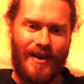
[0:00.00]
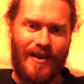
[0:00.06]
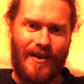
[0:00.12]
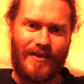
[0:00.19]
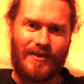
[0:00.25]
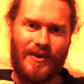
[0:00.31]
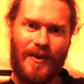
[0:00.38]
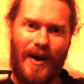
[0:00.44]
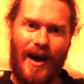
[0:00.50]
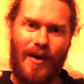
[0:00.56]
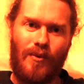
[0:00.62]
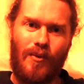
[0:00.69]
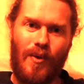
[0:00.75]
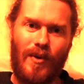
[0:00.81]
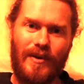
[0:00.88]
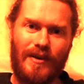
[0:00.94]
So how
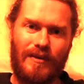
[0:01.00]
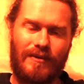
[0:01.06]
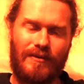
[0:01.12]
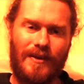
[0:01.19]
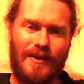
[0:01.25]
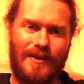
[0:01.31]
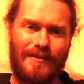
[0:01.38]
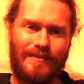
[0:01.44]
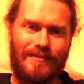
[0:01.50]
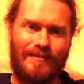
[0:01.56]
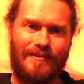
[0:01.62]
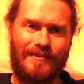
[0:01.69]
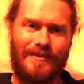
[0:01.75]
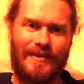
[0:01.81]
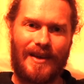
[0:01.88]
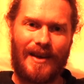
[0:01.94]
wonderful,
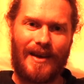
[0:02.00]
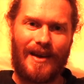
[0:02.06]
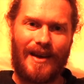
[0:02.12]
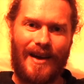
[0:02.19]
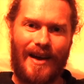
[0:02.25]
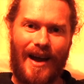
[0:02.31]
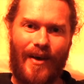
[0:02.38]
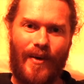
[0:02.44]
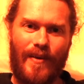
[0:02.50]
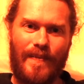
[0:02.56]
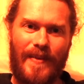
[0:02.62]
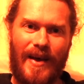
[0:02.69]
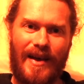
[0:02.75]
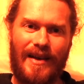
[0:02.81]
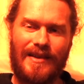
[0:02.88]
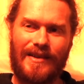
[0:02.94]
how
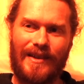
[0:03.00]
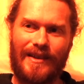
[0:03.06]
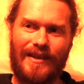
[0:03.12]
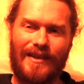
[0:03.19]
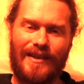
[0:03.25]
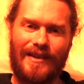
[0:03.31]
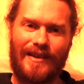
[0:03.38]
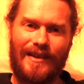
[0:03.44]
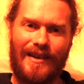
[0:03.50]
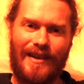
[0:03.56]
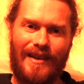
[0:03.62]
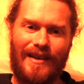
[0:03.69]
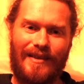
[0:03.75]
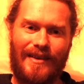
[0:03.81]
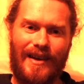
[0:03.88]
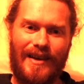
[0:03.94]
amazing
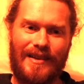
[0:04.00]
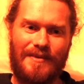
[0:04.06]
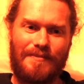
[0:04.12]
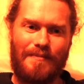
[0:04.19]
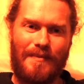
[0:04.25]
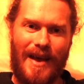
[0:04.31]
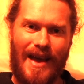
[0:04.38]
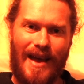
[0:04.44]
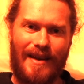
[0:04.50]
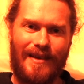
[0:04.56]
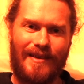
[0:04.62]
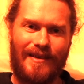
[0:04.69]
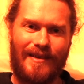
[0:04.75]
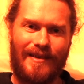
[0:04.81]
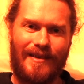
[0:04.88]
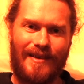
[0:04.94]
that as
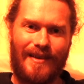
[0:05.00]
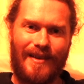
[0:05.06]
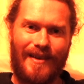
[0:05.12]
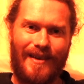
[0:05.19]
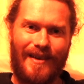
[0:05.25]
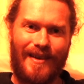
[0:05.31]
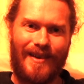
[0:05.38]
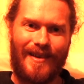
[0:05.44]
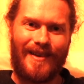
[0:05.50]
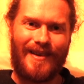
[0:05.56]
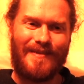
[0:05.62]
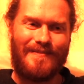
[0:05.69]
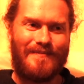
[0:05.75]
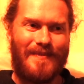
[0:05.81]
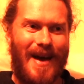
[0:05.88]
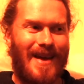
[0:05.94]
men
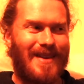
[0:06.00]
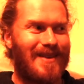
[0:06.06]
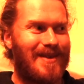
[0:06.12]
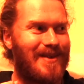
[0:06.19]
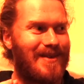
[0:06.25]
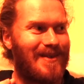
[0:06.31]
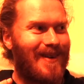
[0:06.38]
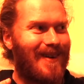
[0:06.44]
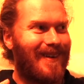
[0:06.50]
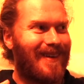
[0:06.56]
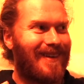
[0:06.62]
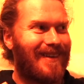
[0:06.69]
who